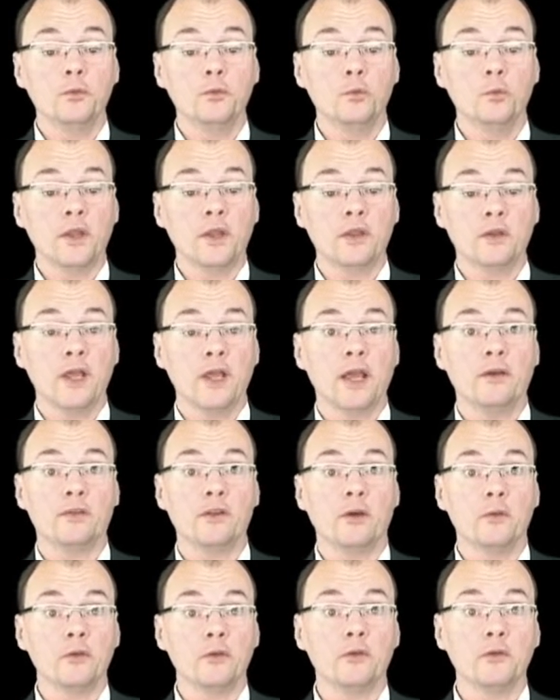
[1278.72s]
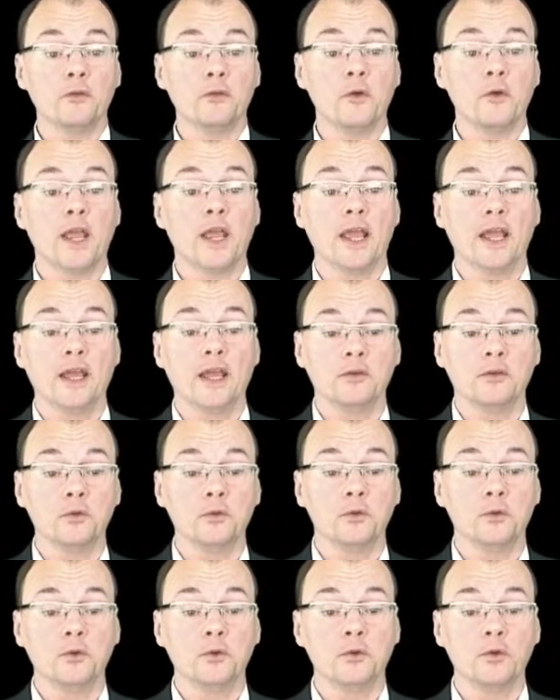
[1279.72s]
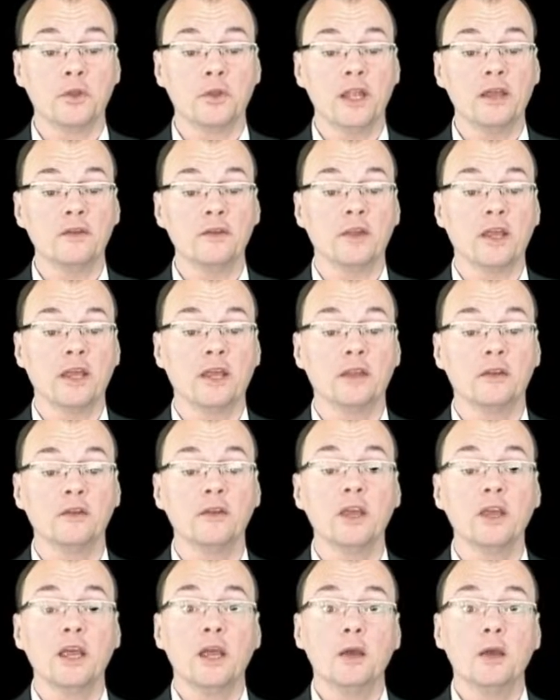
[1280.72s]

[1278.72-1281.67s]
whether the avatar would use the right hand or the left hand,